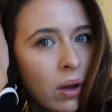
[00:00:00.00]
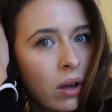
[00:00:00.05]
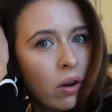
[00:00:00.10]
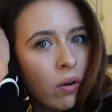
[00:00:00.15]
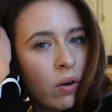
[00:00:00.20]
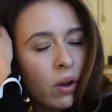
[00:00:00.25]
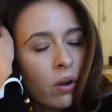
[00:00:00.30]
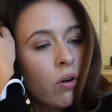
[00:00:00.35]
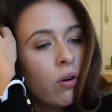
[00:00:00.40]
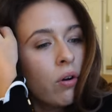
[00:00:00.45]

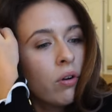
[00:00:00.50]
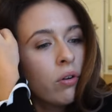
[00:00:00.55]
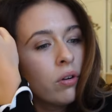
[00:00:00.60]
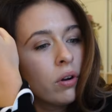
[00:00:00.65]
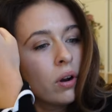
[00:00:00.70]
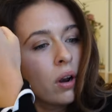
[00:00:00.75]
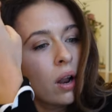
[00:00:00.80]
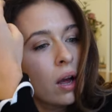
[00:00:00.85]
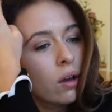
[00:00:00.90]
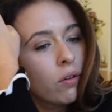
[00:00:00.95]
going
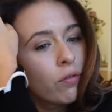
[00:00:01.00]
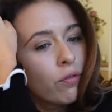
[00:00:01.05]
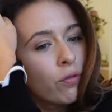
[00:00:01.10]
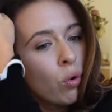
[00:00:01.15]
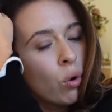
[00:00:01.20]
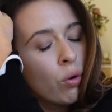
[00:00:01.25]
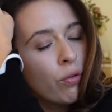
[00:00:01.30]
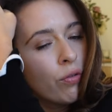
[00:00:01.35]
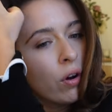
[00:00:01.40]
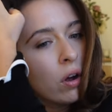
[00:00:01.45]
on like
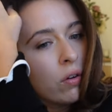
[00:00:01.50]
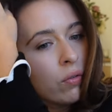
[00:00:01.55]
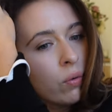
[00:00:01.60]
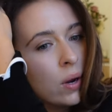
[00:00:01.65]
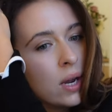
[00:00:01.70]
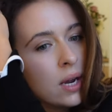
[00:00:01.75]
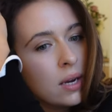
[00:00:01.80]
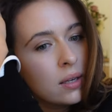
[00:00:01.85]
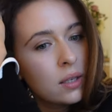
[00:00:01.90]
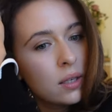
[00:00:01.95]
4 or 5
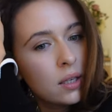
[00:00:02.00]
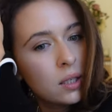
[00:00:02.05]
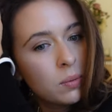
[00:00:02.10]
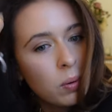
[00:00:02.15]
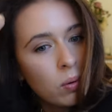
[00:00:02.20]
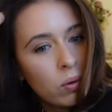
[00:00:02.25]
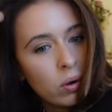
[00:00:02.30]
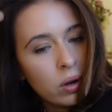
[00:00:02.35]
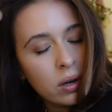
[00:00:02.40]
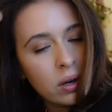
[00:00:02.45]
weeks at this
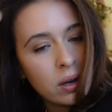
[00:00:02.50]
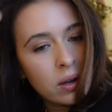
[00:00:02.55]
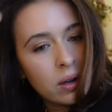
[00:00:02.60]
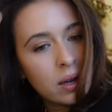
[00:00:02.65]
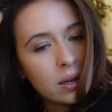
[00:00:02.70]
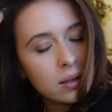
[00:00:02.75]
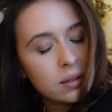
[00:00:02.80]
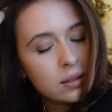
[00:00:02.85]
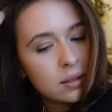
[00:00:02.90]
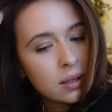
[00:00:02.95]
point.
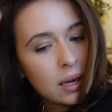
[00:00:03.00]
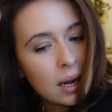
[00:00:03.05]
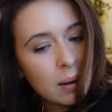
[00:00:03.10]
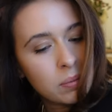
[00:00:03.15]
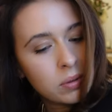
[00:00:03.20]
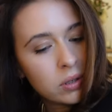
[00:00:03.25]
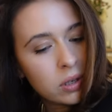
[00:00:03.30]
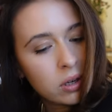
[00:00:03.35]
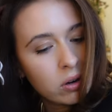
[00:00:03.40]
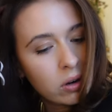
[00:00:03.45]
It's
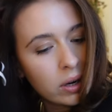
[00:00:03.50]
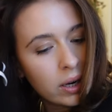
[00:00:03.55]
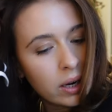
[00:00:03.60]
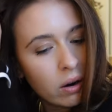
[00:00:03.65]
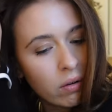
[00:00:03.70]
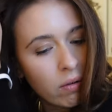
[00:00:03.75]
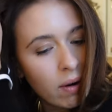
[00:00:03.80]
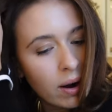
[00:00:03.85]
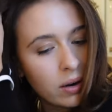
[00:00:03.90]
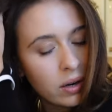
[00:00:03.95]
absolutely
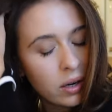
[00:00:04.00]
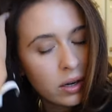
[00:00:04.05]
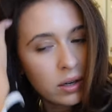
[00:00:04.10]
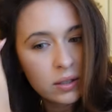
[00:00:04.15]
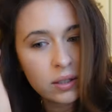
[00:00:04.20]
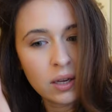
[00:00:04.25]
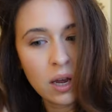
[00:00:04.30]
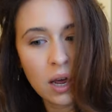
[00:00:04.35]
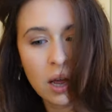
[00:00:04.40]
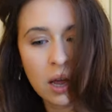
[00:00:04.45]

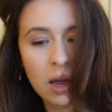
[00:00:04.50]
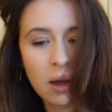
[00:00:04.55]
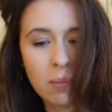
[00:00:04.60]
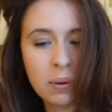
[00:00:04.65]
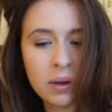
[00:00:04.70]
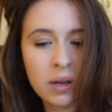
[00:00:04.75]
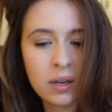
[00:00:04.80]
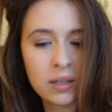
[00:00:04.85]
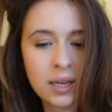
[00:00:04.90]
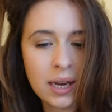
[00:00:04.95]
horrendous.
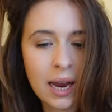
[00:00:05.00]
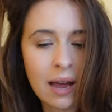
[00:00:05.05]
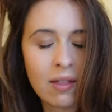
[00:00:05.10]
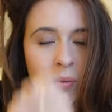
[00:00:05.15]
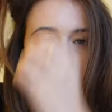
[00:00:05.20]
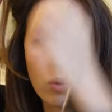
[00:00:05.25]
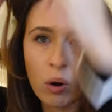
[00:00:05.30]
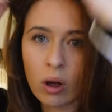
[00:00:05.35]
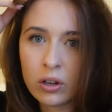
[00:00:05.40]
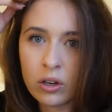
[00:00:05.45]
Because I get
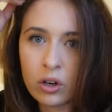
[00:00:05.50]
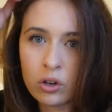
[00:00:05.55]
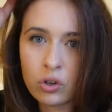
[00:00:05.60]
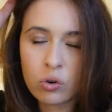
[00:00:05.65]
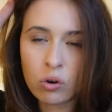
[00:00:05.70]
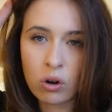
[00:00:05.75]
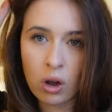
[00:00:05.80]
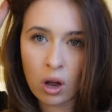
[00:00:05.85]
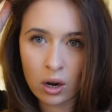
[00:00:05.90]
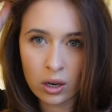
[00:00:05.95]
them quite a
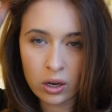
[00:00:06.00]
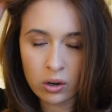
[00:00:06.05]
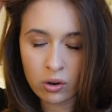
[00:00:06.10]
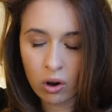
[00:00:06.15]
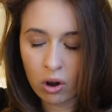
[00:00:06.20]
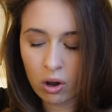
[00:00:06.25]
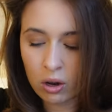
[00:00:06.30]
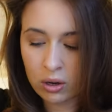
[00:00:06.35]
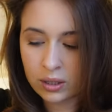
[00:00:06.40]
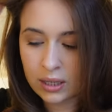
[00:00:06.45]
neutral color, you
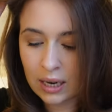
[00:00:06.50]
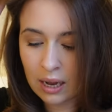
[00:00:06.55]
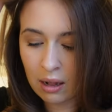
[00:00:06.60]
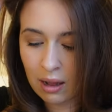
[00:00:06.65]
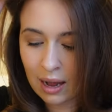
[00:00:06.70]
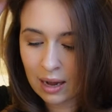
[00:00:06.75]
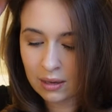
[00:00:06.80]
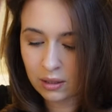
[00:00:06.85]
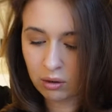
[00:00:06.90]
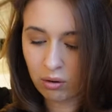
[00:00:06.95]
can't
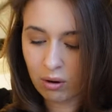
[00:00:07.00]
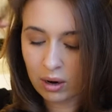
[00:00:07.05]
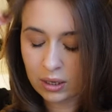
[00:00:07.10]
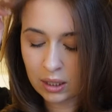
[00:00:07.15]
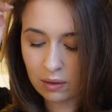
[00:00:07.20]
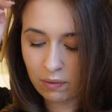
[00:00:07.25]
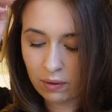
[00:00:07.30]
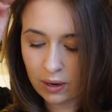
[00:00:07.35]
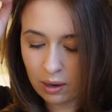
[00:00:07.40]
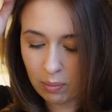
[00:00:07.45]
tell as
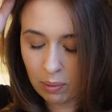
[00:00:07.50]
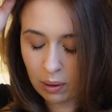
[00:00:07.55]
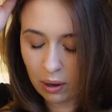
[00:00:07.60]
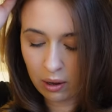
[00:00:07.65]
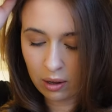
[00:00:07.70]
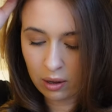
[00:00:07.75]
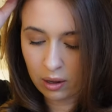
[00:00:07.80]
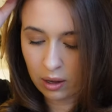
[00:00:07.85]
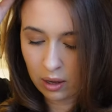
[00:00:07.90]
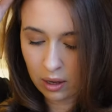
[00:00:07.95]
aggressively,
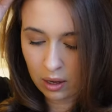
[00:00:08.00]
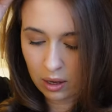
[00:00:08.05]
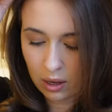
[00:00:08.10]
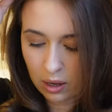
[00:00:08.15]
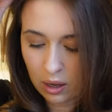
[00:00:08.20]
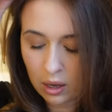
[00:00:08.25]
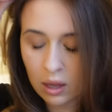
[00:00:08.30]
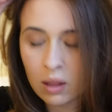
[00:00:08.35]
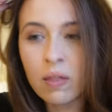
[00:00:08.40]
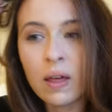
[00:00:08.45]
but
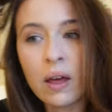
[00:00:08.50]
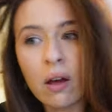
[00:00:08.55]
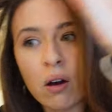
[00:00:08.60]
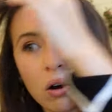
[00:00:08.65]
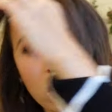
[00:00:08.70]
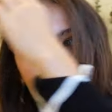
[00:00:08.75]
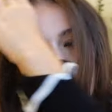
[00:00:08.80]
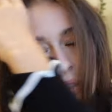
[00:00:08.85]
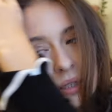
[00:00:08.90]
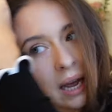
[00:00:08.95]
they
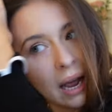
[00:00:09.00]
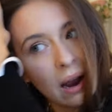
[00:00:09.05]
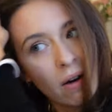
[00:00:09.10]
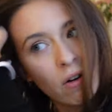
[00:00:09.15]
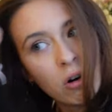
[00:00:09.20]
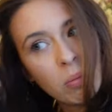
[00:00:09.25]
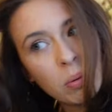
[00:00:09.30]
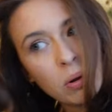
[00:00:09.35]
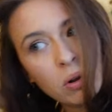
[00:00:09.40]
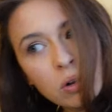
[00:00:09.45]
are
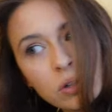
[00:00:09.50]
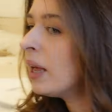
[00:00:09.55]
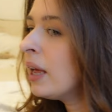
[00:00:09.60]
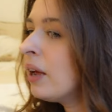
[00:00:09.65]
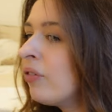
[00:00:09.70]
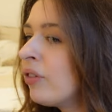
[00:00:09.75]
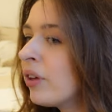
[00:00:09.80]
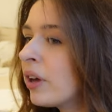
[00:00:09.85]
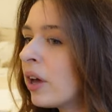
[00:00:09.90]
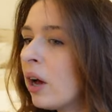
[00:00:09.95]
terrible.
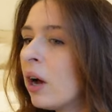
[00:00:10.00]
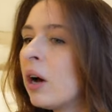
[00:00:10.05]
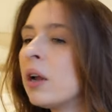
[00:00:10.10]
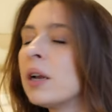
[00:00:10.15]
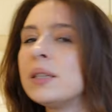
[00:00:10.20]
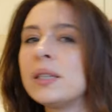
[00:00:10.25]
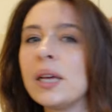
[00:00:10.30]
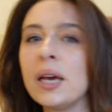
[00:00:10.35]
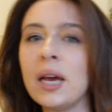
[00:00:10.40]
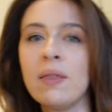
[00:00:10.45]
If the girl
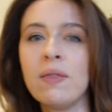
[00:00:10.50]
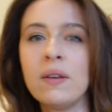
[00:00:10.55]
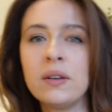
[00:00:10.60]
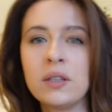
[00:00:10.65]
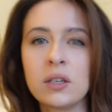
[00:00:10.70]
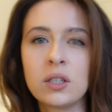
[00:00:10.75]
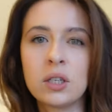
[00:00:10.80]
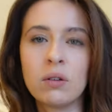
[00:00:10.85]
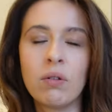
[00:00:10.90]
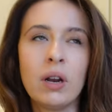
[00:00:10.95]
is in that
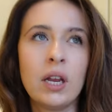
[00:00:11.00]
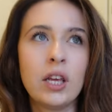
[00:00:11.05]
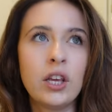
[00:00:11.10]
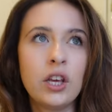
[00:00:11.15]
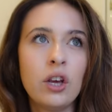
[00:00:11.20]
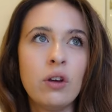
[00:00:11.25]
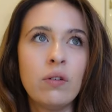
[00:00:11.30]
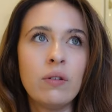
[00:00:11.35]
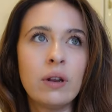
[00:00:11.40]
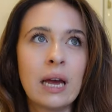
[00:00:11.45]
does the really
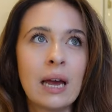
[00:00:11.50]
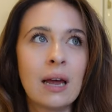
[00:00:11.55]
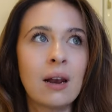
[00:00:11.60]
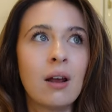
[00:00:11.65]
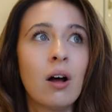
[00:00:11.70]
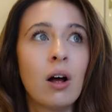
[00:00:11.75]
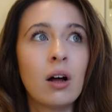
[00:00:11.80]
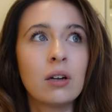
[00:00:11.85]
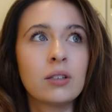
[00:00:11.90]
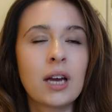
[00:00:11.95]
cute nail
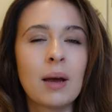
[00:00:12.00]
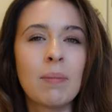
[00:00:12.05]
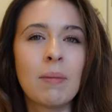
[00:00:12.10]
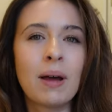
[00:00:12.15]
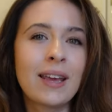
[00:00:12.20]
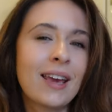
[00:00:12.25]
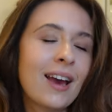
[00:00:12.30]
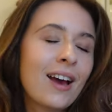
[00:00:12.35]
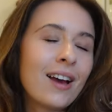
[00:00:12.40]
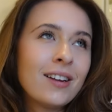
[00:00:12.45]
art, I
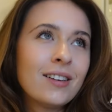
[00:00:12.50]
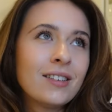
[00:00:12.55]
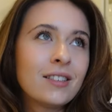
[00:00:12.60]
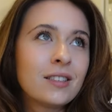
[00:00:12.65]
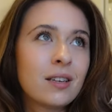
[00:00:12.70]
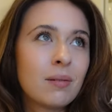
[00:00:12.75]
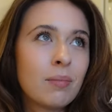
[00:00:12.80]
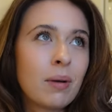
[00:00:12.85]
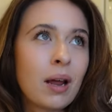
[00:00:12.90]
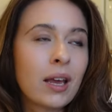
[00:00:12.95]
might get
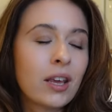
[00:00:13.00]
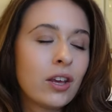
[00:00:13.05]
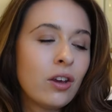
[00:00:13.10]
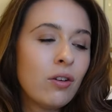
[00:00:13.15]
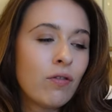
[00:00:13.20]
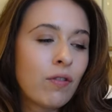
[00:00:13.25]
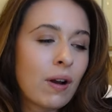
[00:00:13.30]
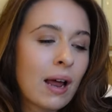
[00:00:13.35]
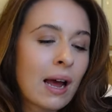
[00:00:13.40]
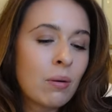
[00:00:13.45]
some like
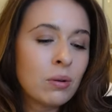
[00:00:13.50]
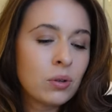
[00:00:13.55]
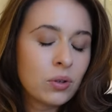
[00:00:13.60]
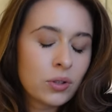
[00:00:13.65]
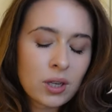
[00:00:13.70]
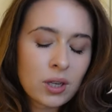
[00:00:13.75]
cute flowers or